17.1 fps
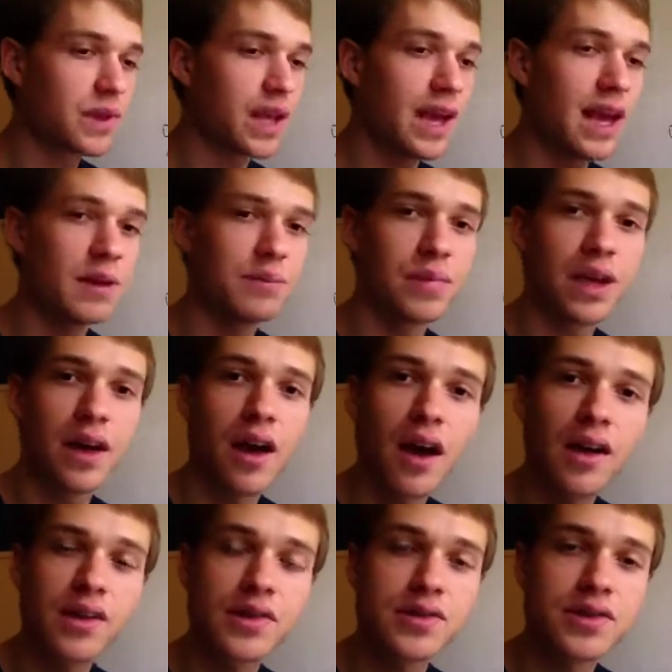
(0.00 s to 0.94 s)
And
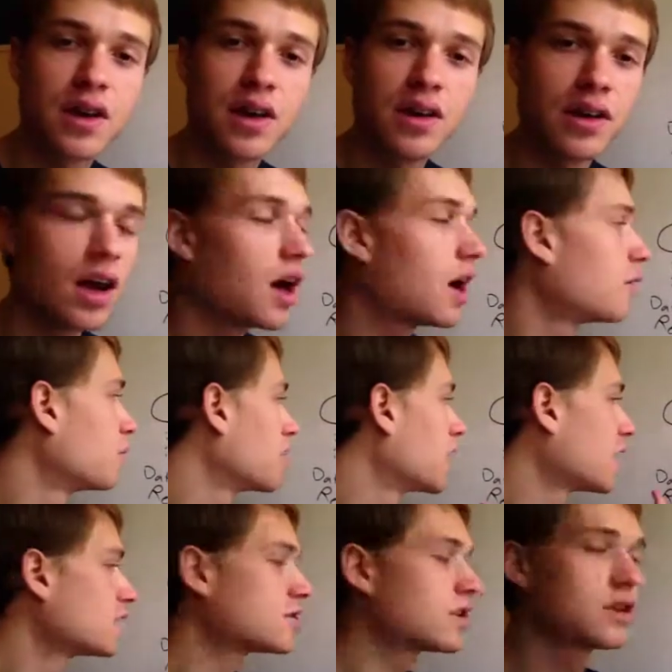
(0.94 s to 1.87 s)
because we
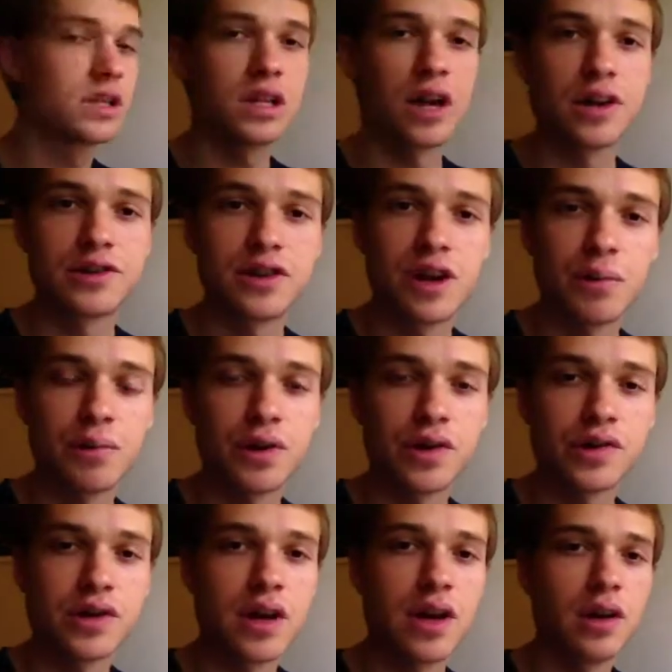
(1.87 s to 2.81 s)
get such large
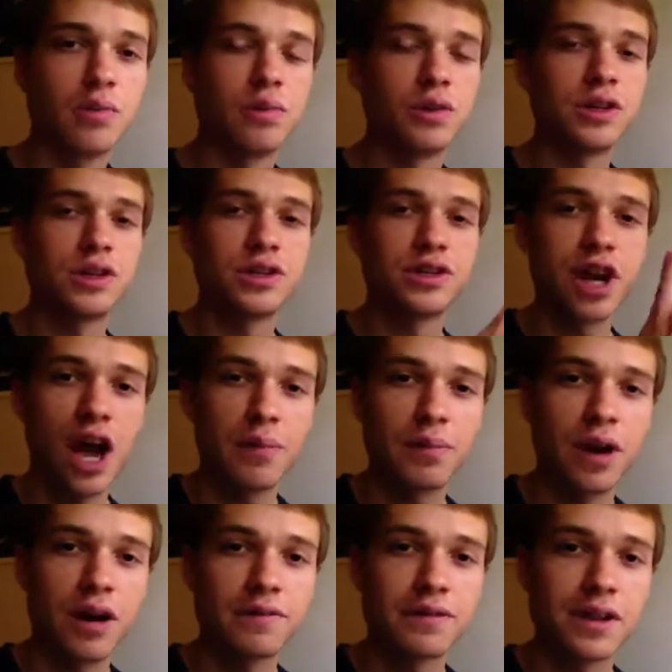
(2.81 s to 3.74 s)
numbers, we just
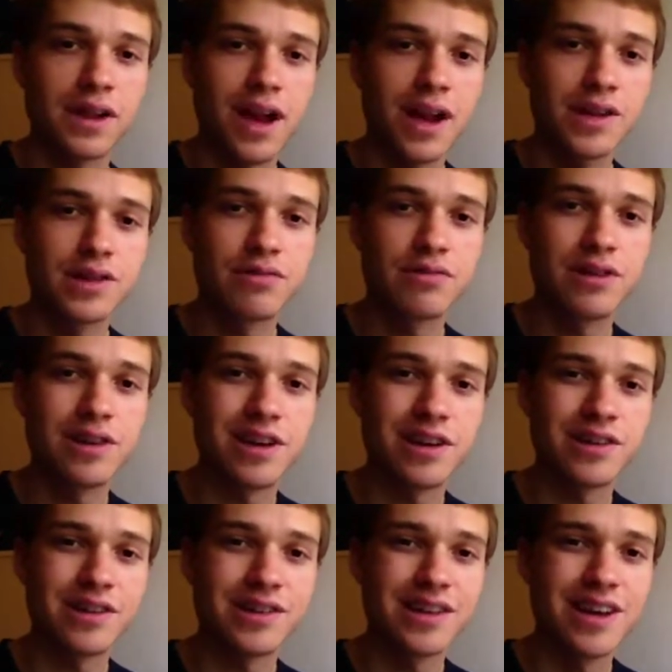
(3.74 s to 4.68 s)
chop off the last 3
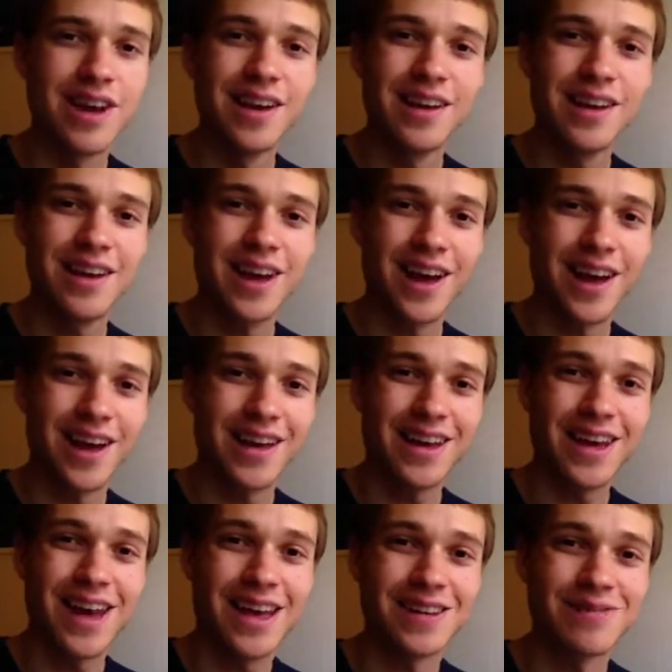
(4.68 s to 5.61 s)
digits
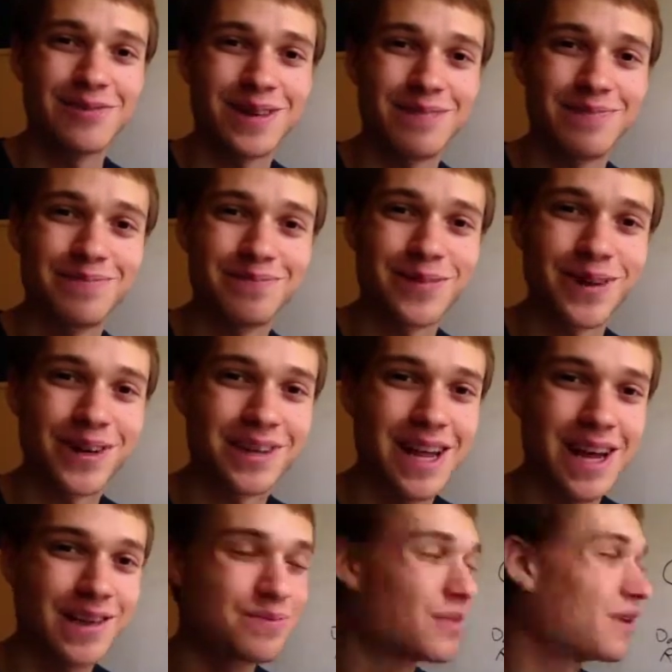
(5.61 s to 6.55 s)
and we put a
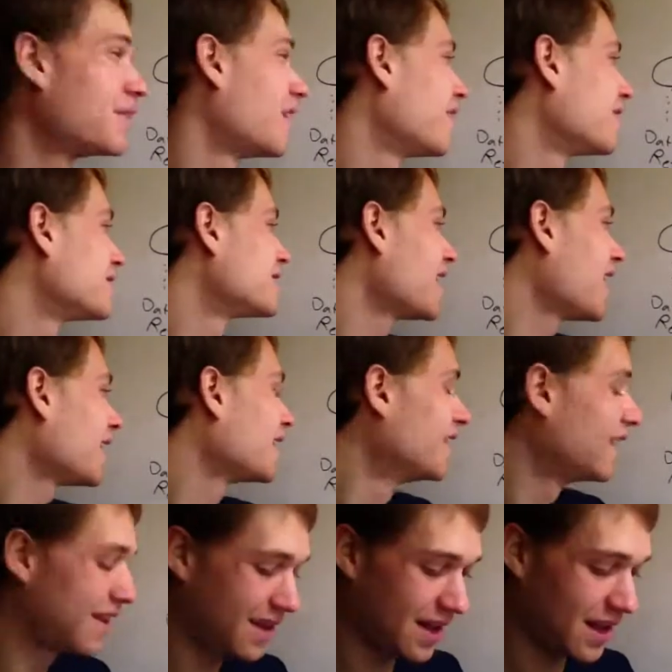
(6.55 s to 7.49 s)
decimal there instead.
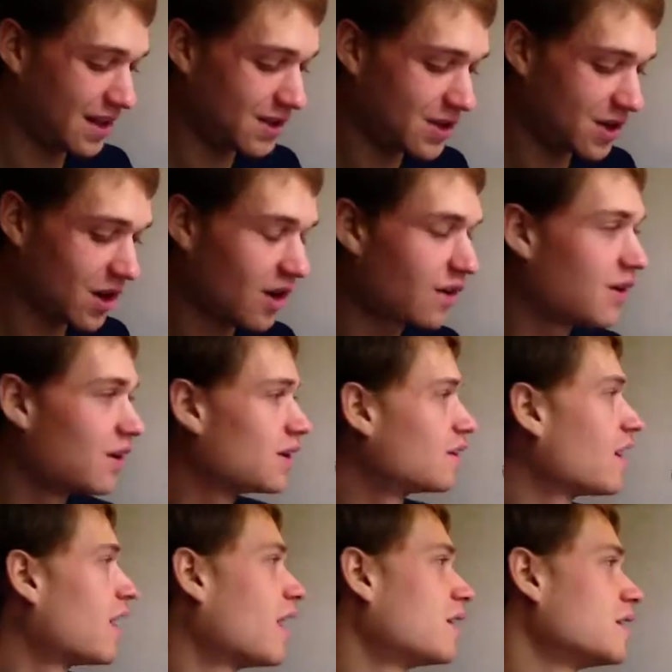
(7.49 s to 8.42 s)
And so
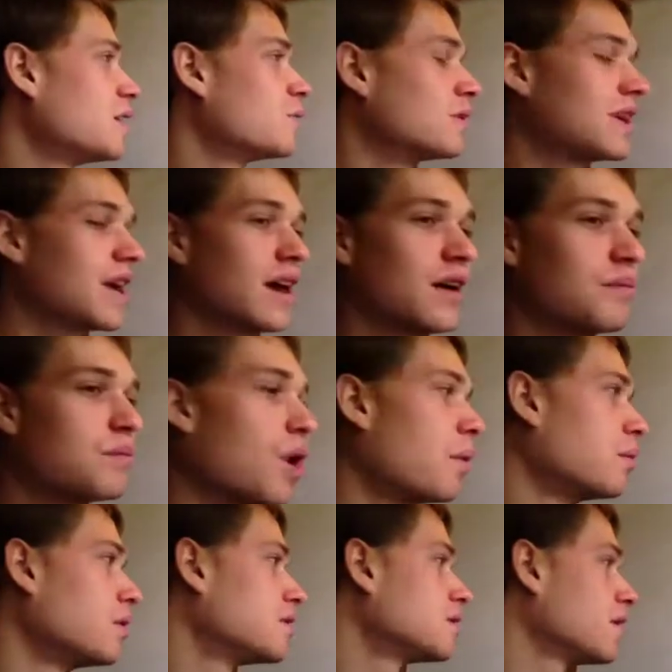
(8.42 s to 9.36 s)
you would get a
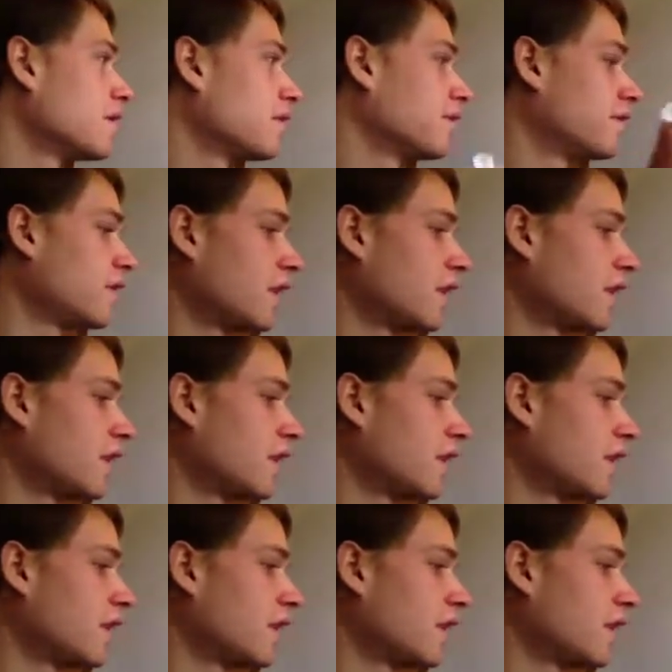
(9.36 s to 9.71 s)
moment of